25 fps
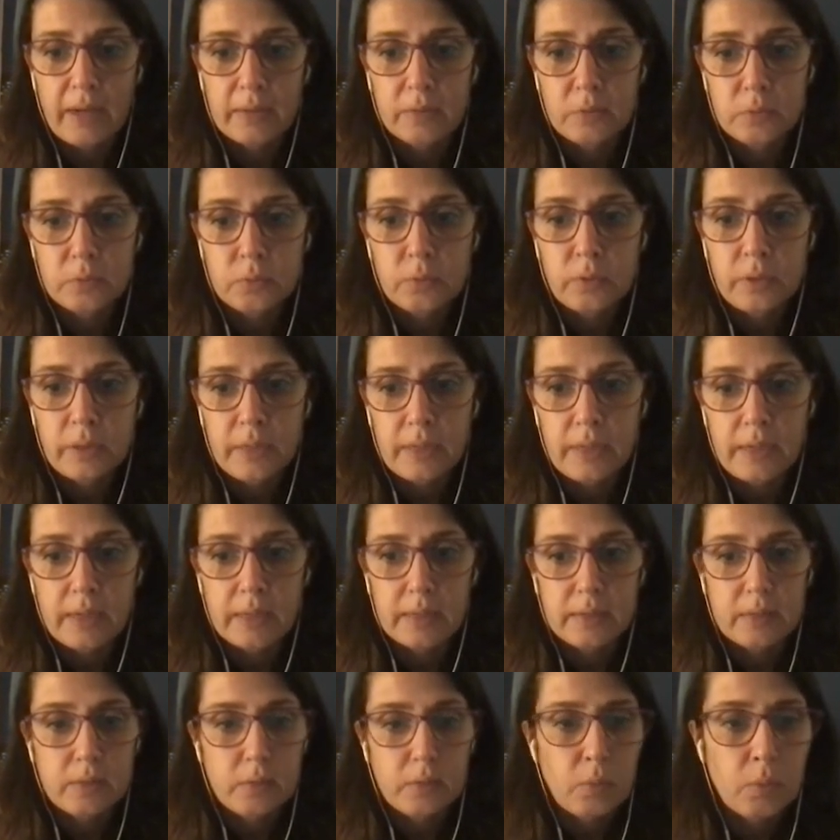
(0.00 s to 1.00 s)
at 2
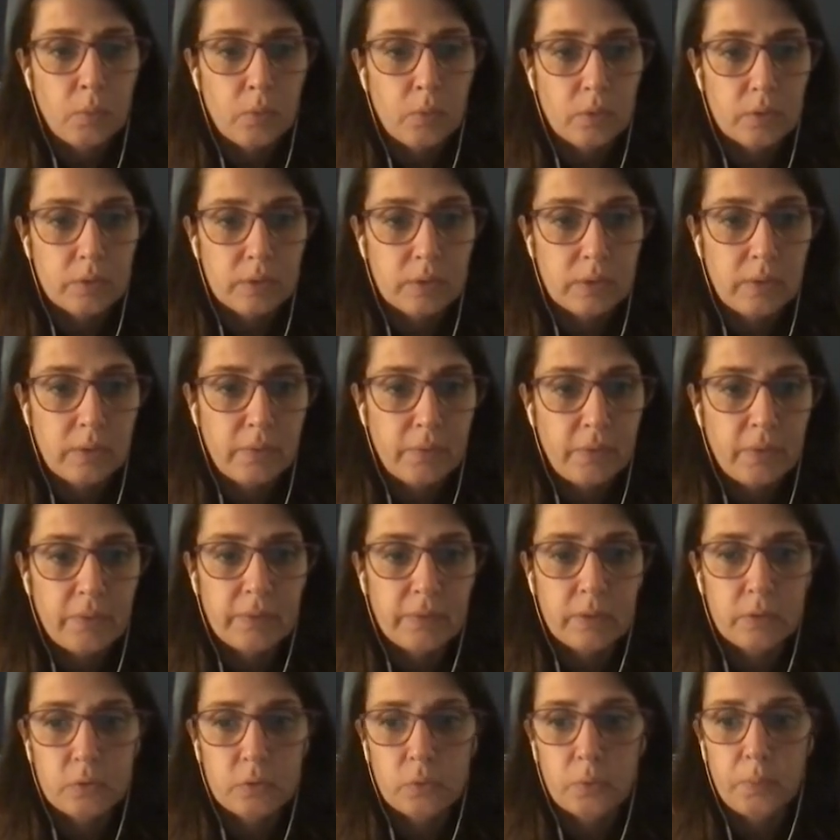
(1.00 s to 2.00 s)
years was
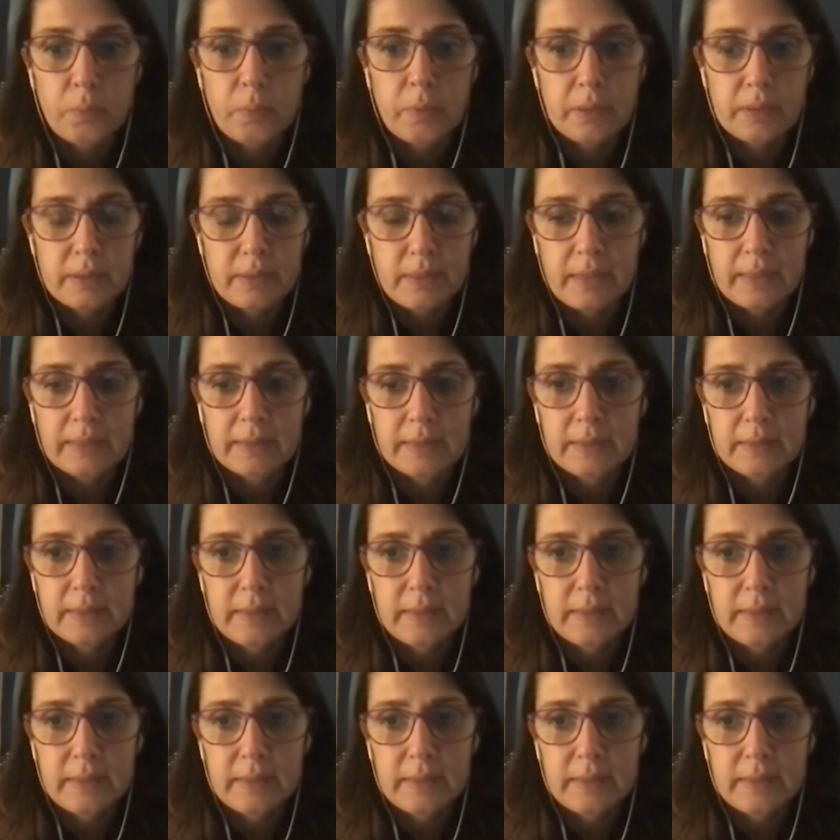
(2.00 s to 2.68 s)
52%,